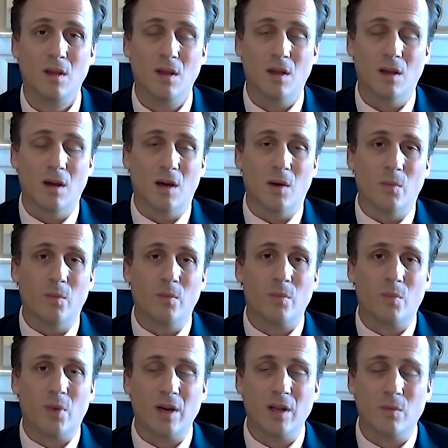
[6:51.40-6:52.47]

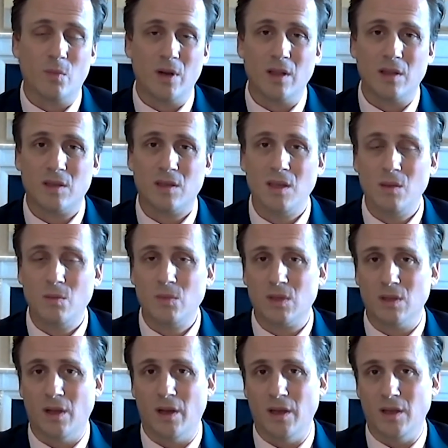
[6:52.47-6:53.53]
But it
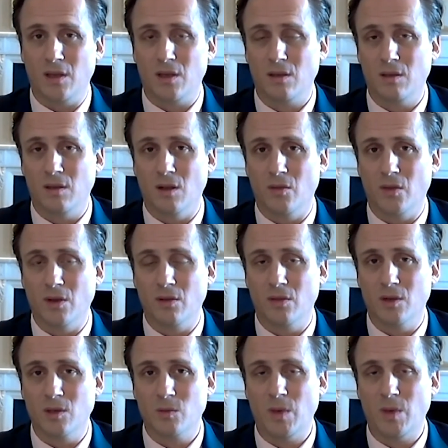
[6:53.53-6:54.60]
seems like
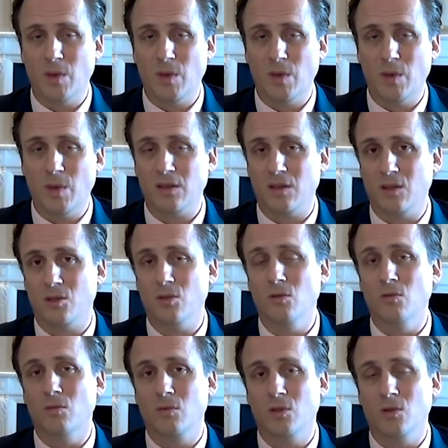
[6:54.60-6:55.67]
there's basically two
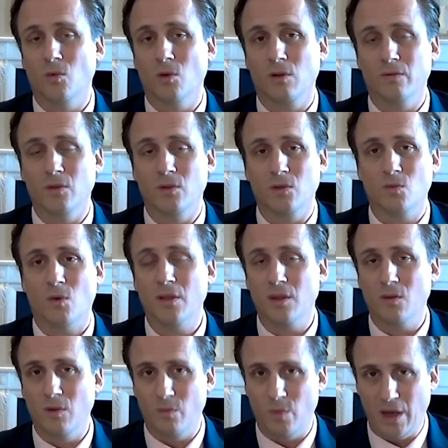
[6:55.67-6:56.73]
worldviews. One, that
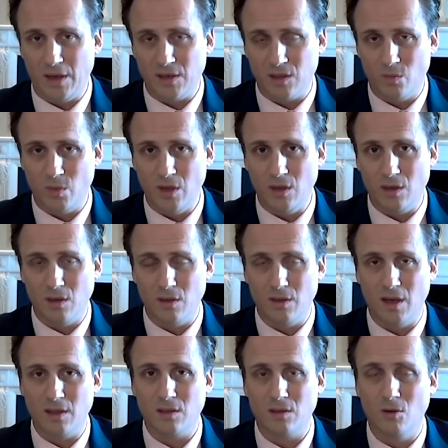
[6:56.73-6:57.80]
we've passed the peak and
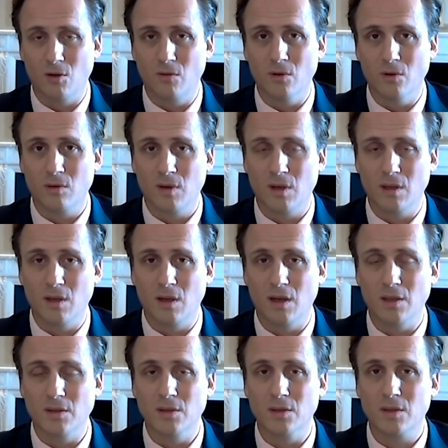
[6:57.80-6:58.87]
that's over,
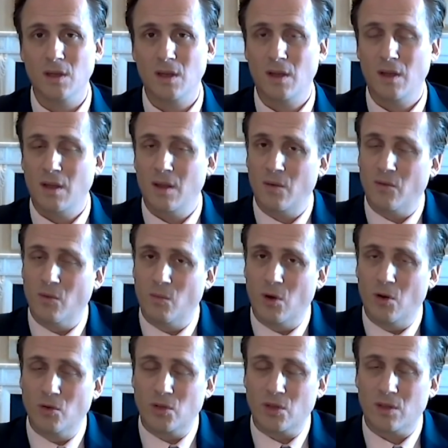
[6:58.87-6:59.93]
and
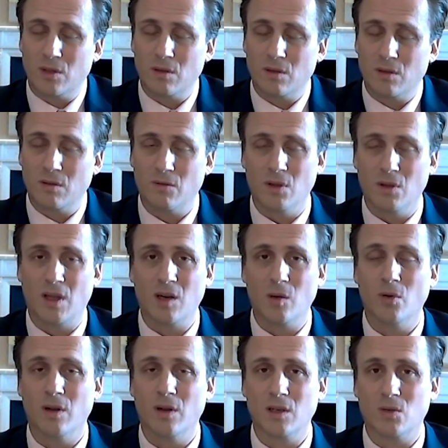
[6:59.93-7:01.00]
for a lot of
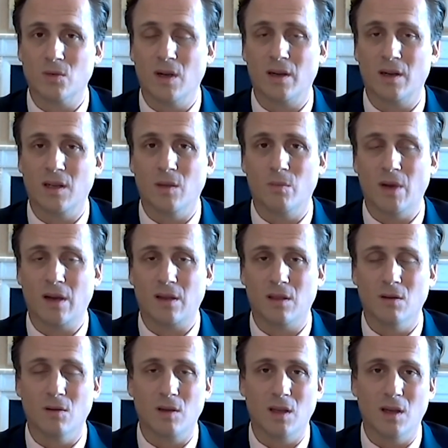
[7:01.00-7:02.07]
products, we're not going to get back
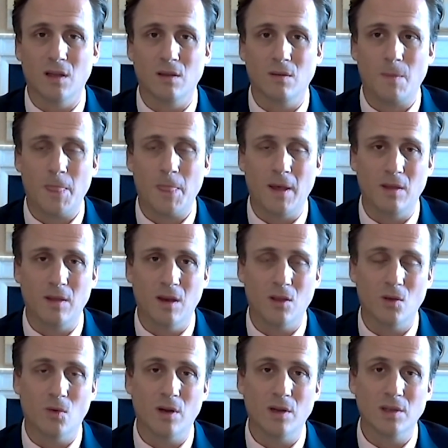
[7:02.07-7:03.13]
there again. And the other
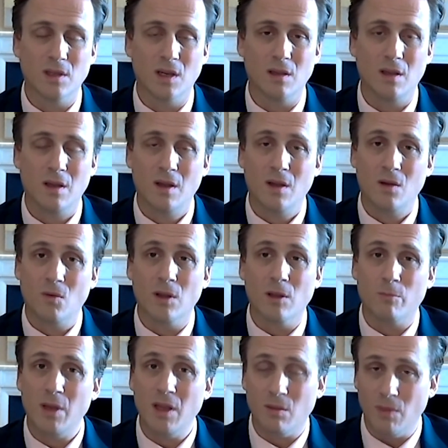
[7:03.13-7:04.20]
one is that, well,
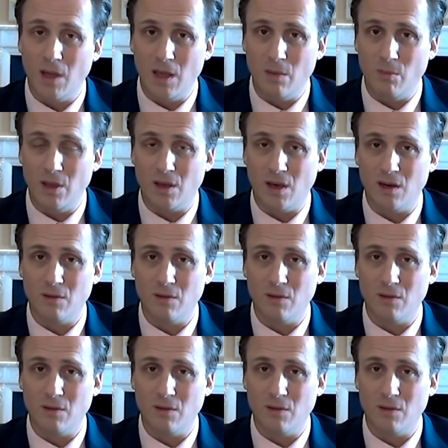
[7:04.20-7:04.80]
the peak may be kind of